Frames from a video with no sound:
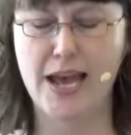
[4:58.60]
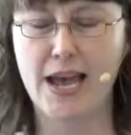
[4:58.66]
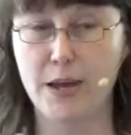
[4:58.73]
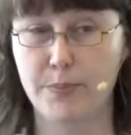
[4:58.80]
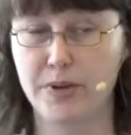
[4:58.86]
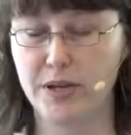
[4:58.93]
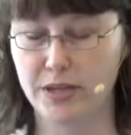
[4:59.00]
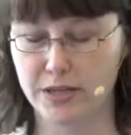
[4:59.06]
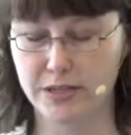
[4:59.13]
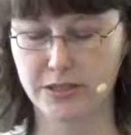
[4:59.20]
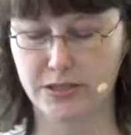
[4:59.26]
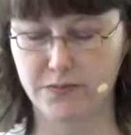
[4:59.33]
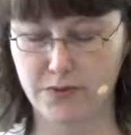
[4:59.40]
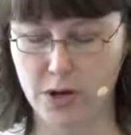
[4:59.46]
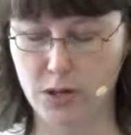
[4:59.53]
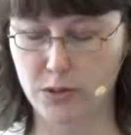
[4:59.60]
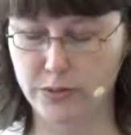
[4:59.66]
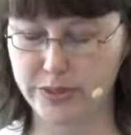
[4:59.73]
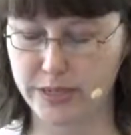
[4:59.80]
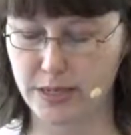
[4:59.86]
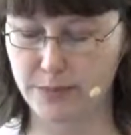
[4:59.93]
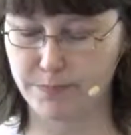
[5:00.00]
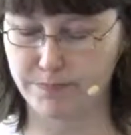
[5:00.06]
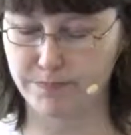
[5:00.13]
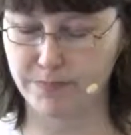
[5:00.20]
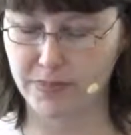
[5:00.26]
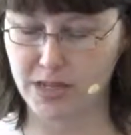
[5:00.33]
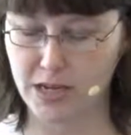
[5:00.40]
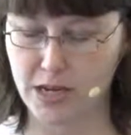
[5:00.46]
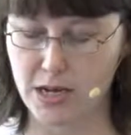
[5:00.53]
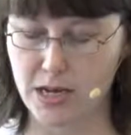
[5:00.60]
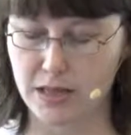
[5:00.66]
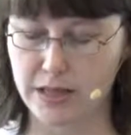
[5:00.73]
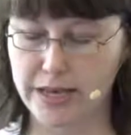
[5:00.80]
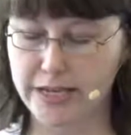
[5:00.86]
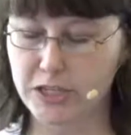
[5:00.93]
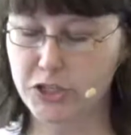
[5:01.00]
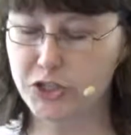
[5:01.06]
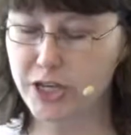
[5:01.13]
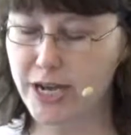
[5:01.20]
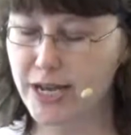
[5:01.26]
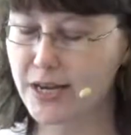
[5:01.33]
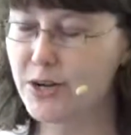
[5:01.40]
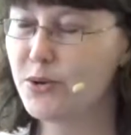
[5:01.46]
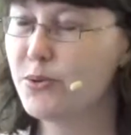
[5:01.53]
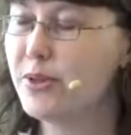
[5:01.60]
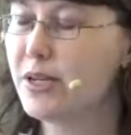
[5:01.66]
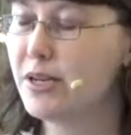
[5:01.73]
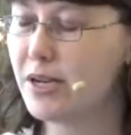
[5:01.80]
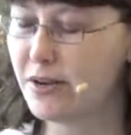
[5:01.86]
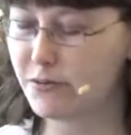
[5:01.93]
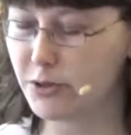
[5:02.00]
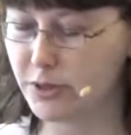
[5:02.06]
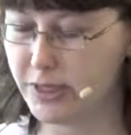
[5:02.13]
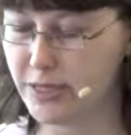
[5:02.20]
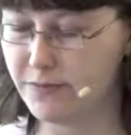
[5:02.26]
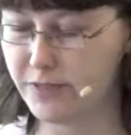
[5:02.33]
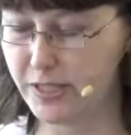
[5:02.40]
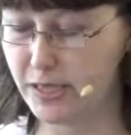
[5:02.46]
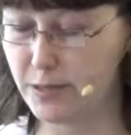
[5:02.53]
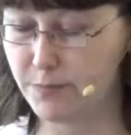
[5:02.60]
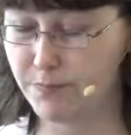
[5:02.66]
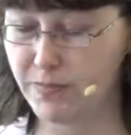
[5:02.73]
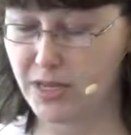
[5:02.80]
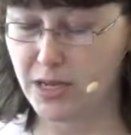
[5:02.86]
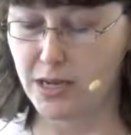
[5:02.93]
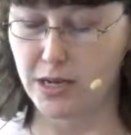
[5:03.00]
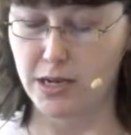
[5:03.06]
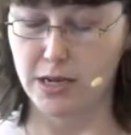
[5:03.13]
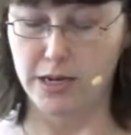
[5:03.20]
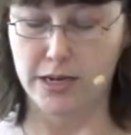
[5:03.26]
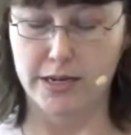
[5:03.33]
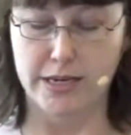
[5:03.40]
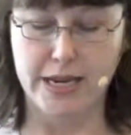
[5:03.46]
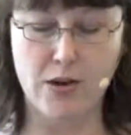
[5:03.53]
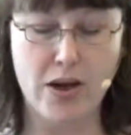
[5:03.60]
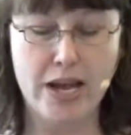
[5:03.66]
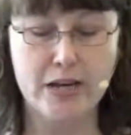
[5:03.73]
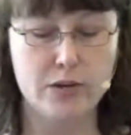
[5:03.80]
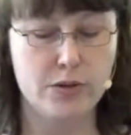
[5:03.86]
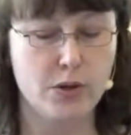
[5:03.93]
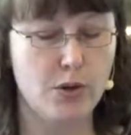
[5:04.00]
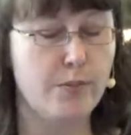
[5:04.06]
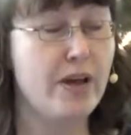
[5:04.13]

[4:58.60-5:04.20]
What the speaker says: happiness follows him, like a shadow that never leaves him." Now, I don't know